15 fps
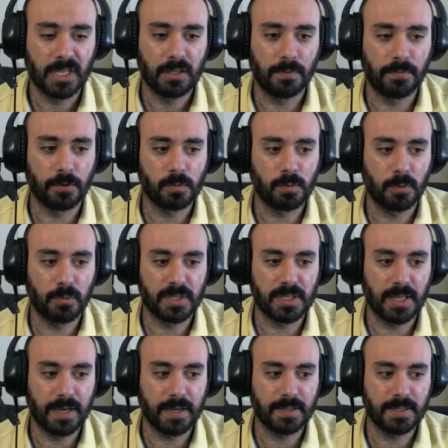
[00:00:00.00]
first one was
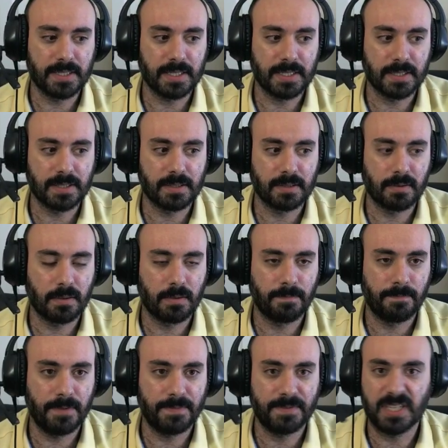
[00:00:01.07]
like
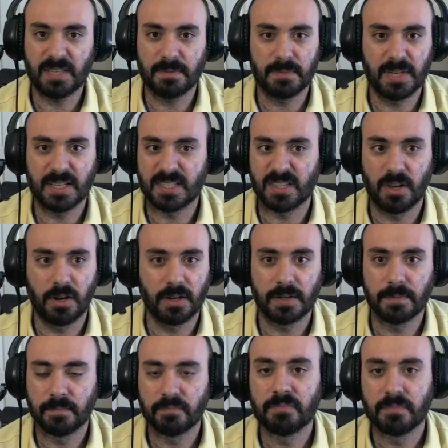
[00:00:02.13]
15 minutes long,
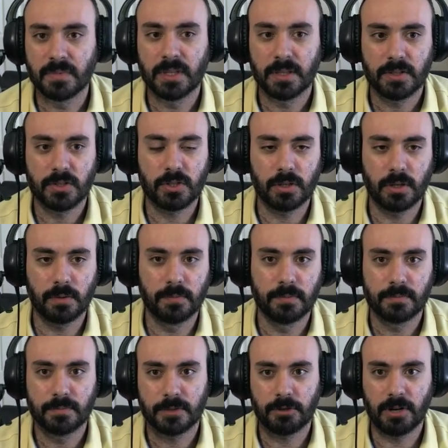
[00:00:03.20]
so
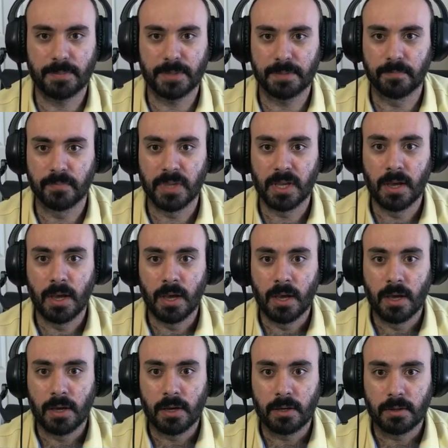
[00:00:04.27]
strap in.
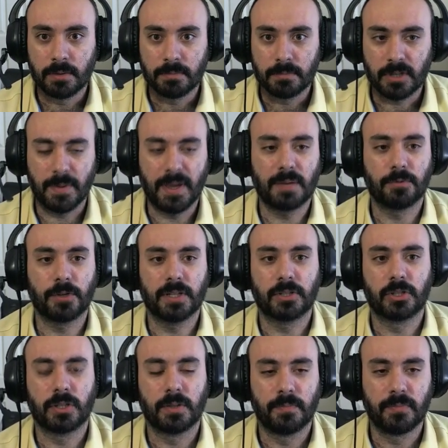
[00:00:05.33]
Command
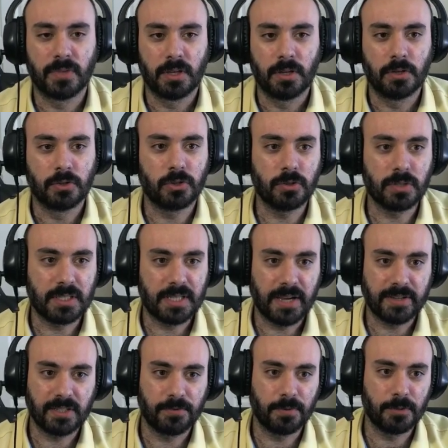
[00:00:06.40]
Bridge. Choose a
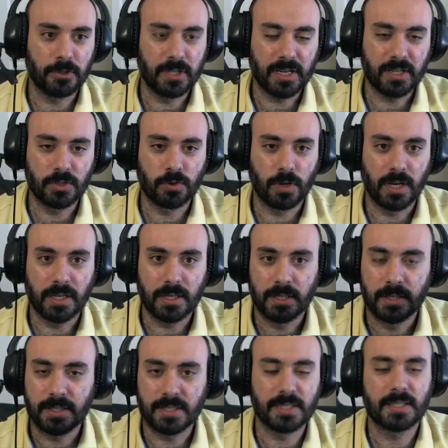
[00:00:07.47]
tactic from your deck and draw it.
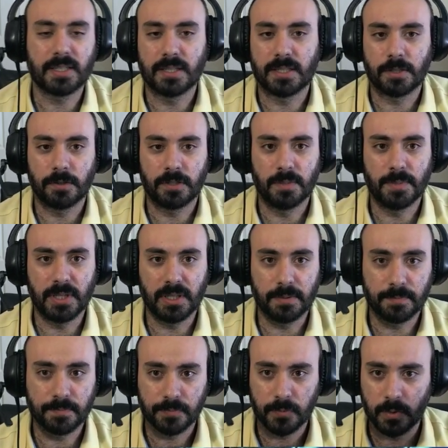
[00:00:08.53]
This is considered to be
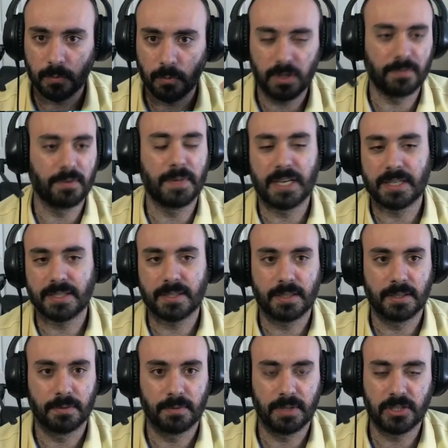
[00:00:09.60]
one of the
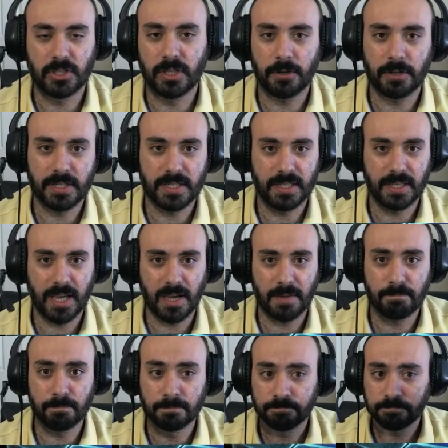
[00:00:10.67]
best legendaries in the
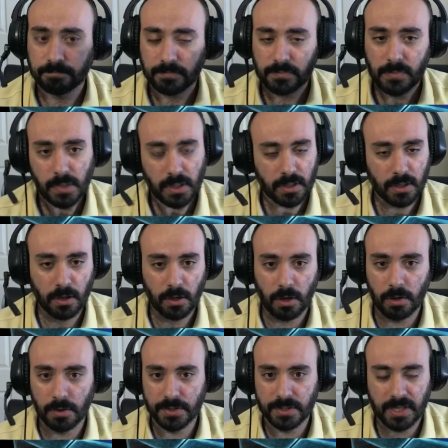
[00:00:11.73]
game.
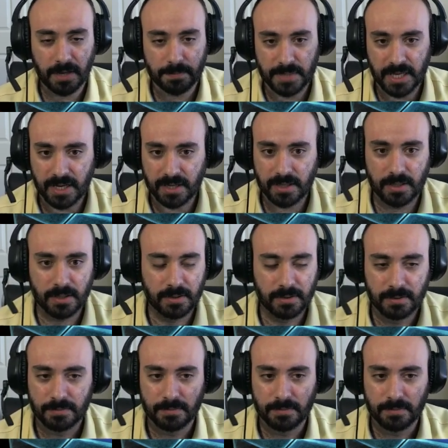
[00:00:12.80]
All the top tech